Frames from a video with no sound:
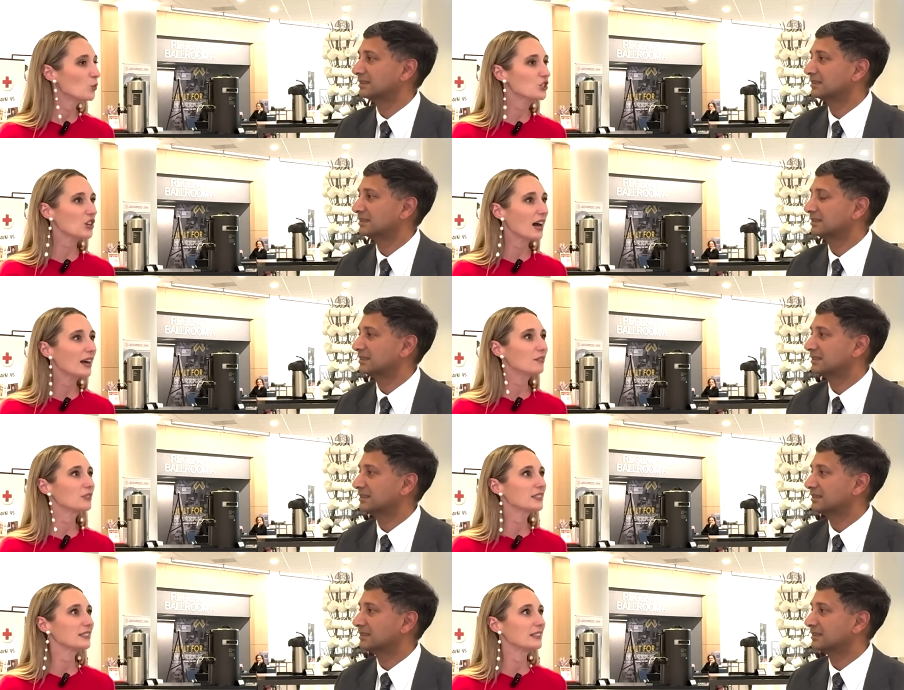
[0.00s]
Speaker 1: which I
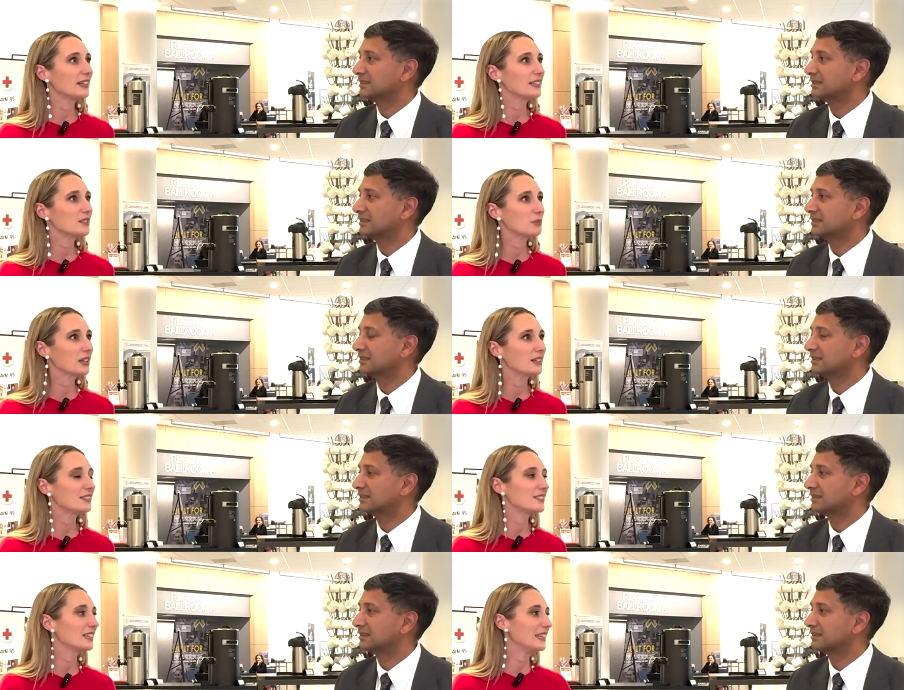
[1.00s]
really liked
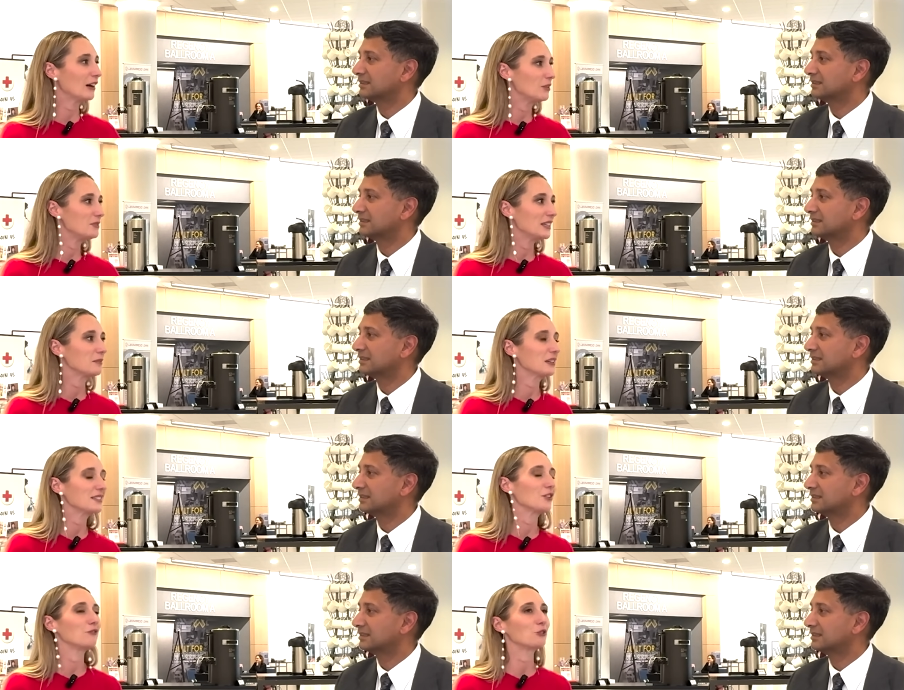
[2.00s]
because, and now I'm dating
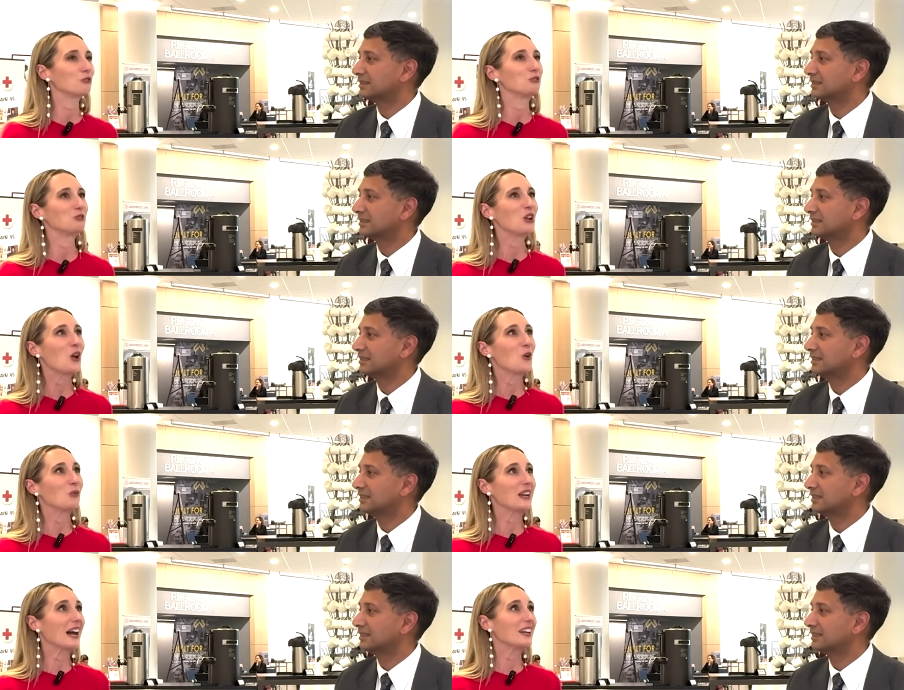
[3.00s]
myself, Arun.
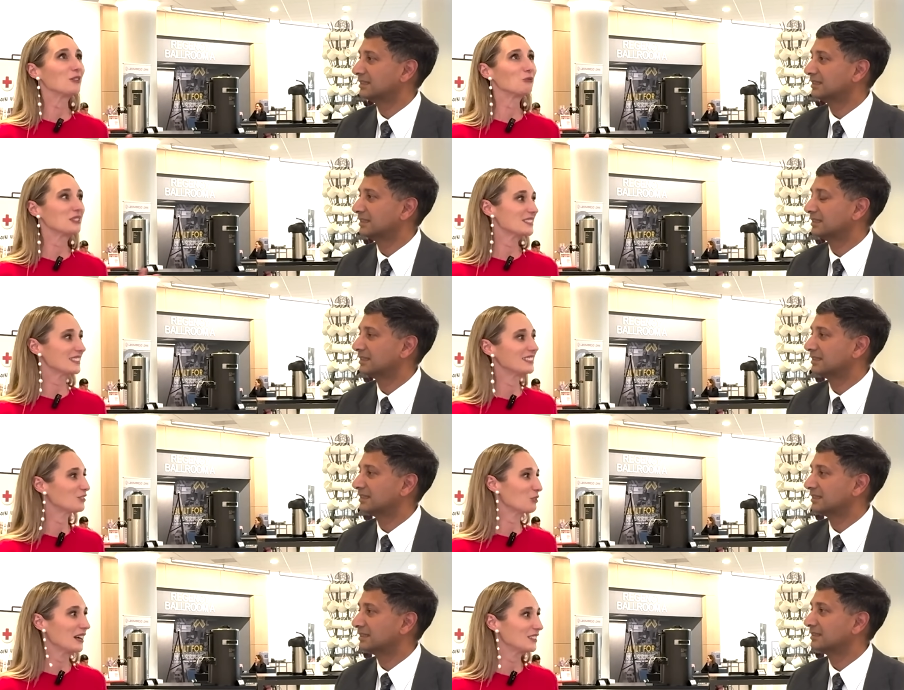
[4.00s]
When I was in
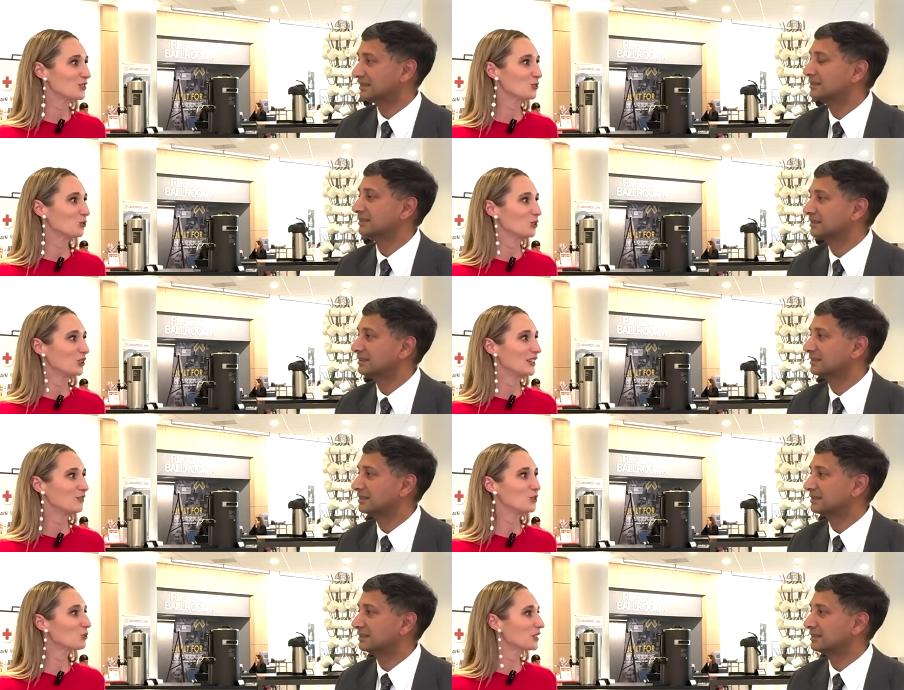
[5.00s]
grad school,
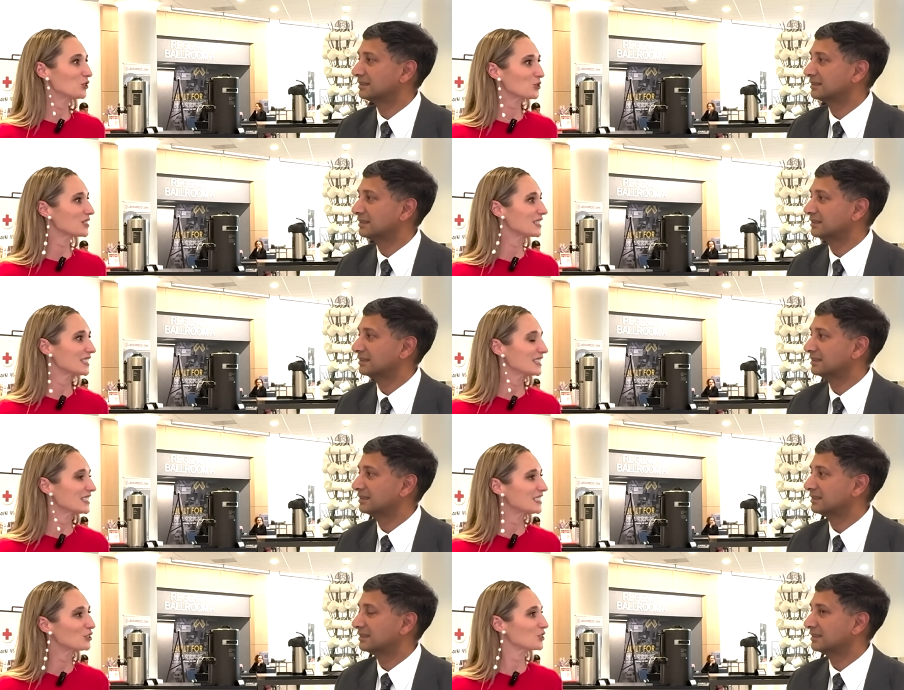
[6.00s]
if you were interested in
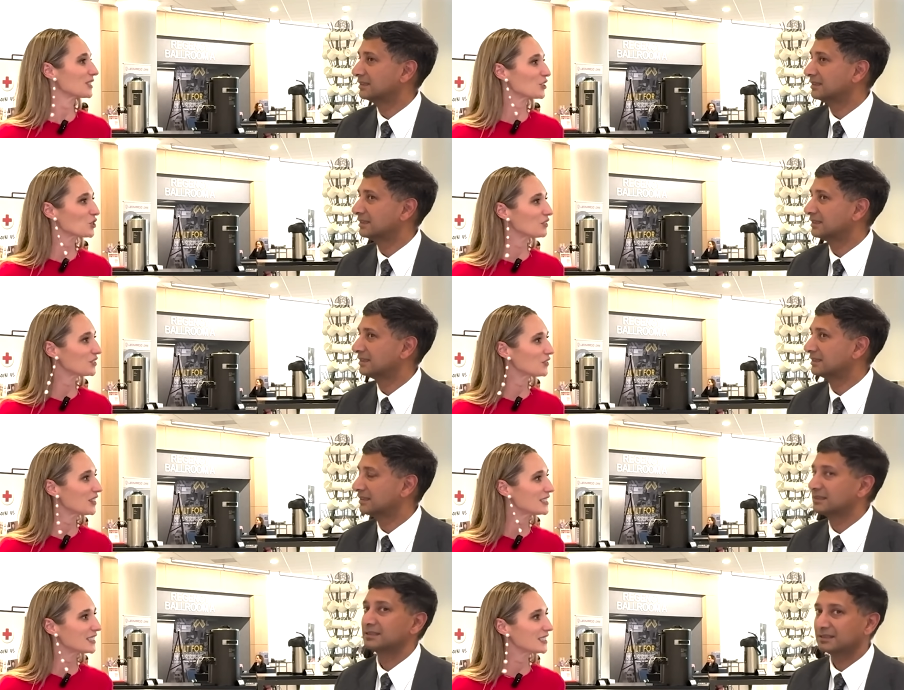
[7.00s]
the intersection of
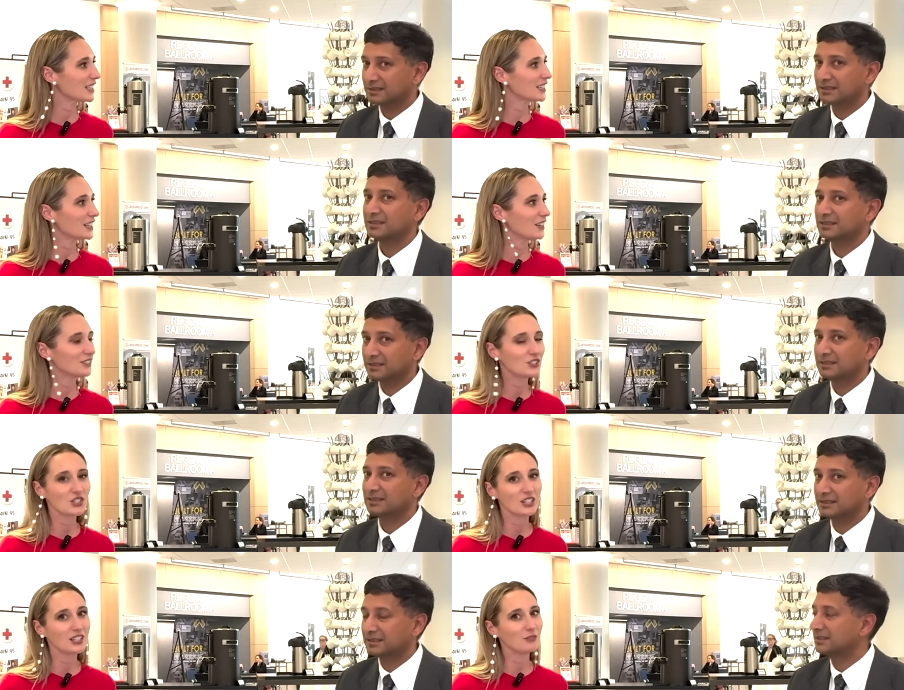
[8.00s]
defense and
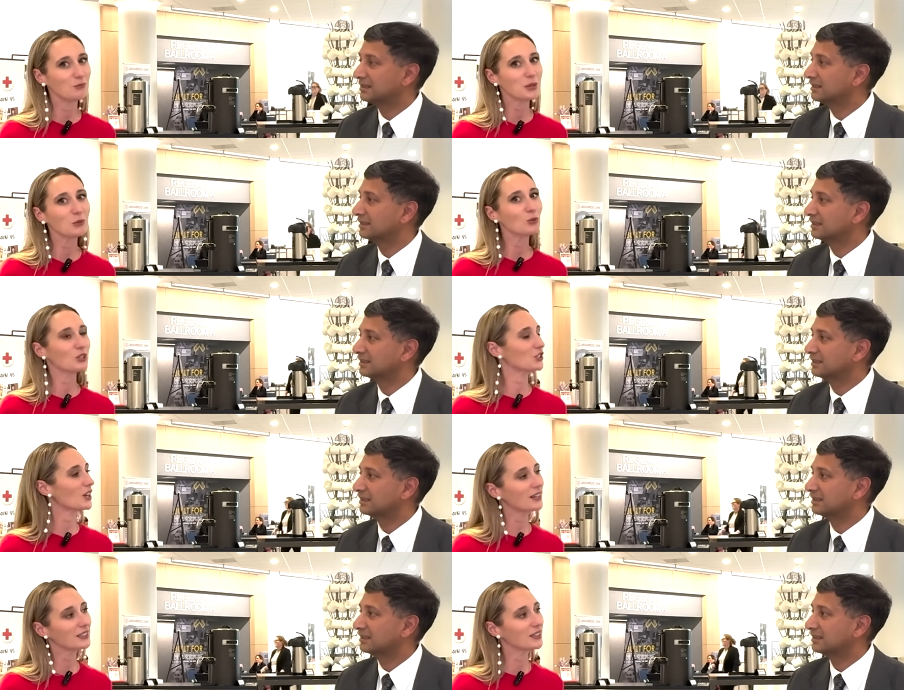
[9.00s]
technology, people weren't
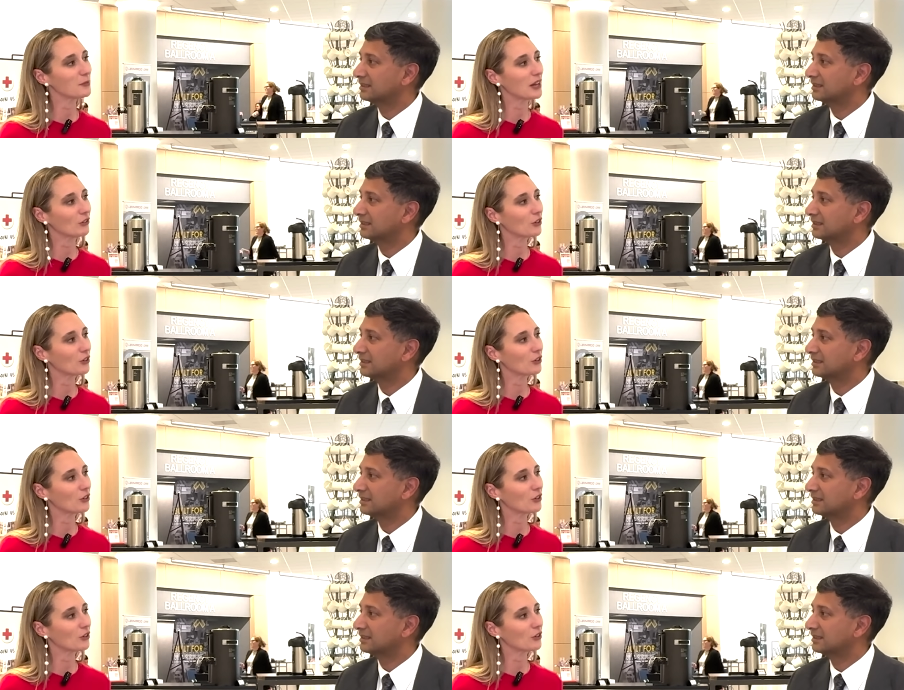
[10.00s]
talking about